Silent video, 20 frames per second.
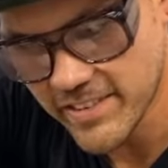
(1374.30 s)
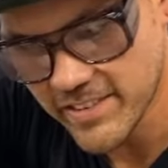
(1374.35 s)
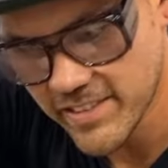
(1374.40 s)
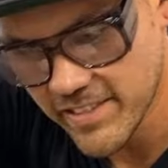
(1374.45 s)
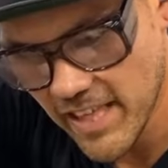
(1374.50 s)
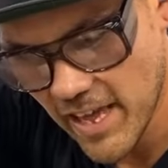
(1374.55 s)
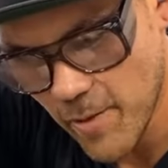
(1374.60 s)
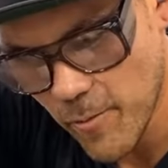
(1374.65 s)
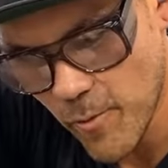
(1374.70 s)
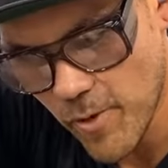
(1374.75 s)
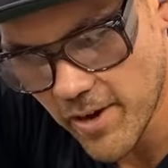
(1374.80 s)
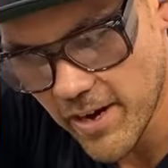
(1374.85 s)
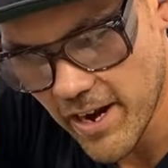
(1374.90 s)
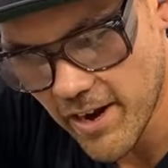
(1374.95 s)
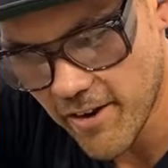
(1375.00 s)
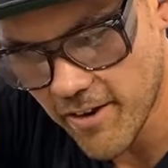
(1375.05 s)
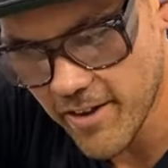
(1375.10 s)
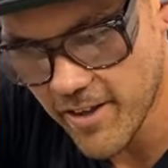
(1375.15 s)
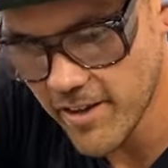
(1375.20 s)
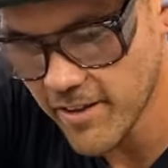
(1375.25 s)
in that one
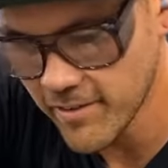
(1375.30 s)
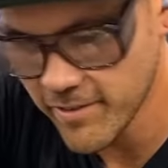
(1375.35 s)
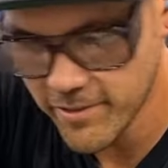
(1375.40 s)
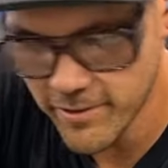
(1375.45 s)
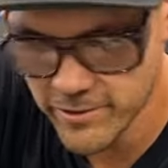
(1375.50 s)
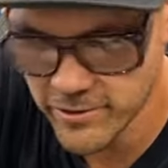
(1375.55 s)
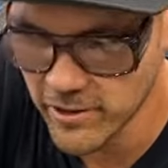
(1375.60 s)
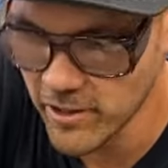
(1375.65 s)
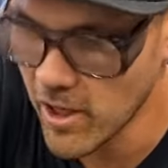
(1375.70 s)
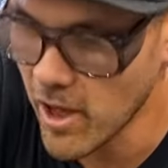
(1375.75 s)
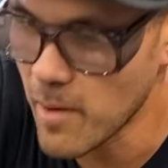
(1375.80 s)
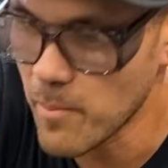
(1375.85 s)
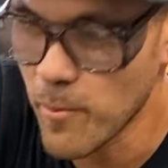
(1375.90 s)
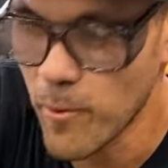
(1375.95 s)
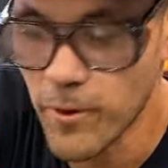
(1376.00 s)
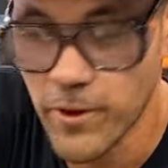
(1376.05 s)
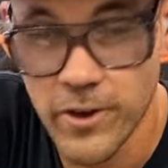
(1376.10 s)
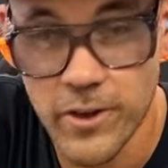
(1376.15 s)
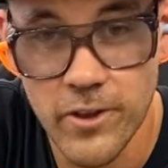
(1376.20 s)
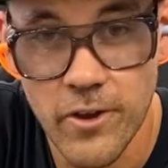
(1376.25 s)
area. There's a lot
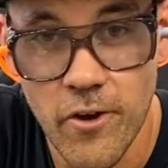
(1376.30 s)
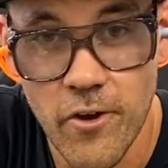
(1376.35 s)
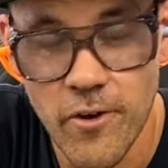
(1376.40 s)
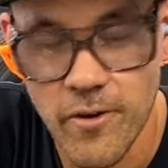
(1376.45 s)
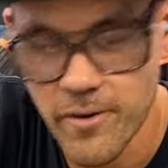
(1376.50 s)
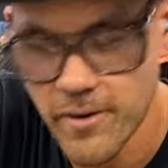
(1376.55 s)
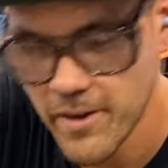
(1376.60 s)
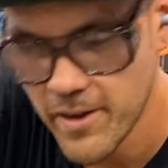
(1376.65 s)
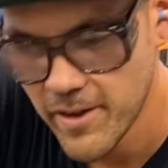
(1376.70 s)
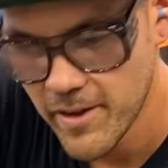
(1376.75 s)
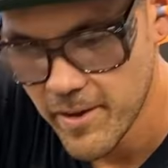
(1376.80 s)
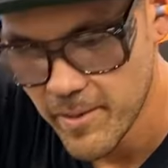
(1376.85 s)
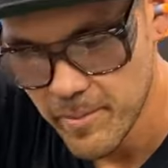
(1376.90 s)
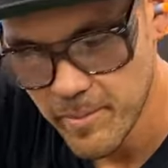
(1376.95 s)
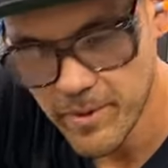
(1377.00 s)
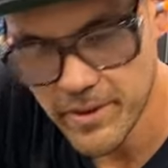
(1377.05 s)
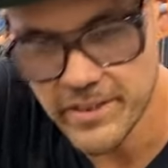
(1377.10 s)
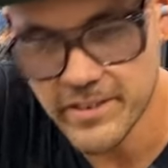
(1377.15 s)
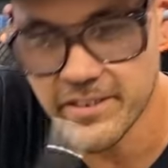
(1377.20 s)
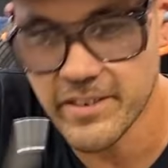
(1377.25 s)
more to go.
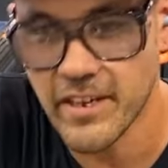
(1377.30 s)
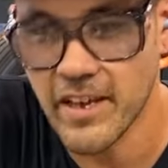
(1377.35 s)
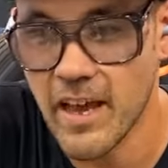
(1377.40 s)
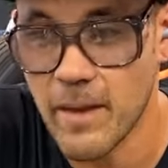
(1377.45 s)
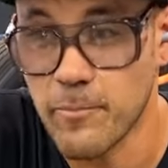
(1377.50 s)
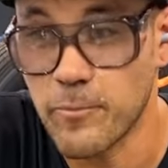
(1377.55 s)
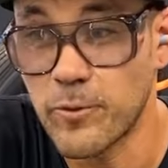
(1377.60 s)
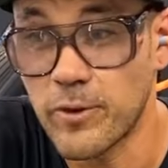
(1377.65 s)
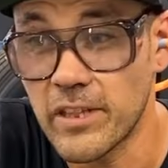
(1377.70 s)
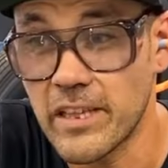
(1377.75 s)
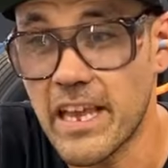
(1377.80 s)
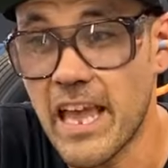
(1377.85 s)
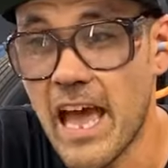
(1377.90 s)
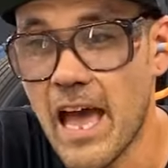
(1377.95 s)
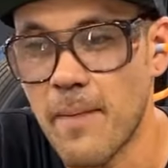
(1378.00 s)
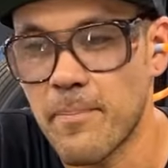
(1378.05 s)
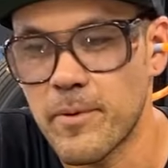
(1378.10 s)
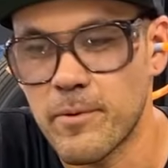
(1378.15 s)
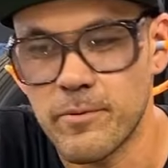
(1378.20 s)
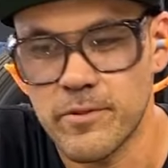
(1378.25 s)
But I'm really
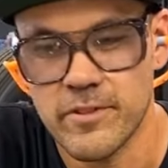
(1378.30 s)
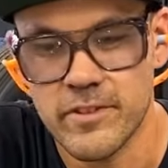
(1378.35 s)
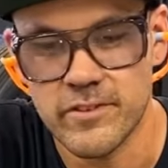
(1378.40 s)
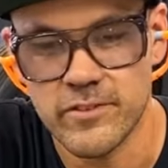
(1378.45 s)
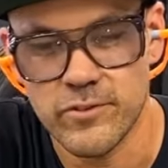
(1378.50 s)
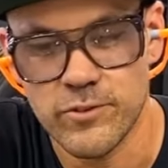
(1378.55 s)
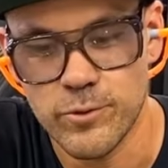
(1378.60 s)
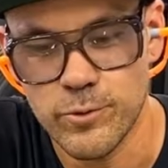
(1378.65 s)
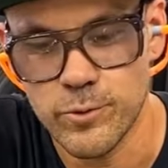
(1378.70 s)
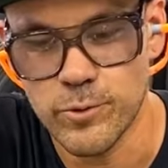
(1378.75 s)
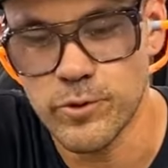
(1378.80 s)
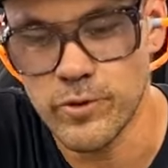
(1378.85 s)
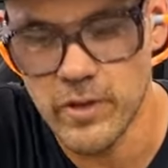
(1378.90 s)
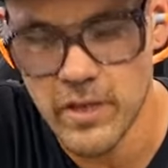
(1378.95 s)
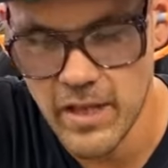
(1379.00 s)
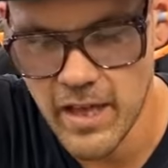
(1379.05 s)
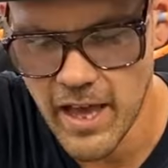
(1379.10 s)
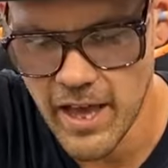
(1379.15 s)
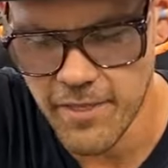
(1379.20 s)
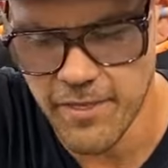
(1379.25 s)
happy with this tool.
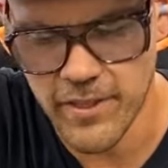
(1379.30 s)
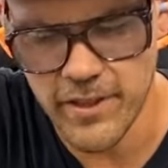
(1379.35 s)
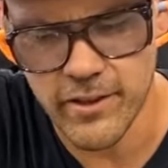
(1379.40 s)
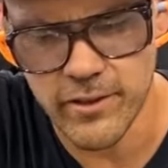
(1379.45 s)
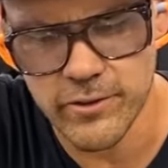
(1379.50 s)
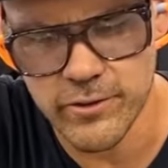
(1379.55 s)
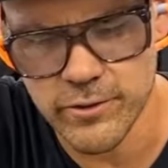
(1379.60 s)
I think I'll do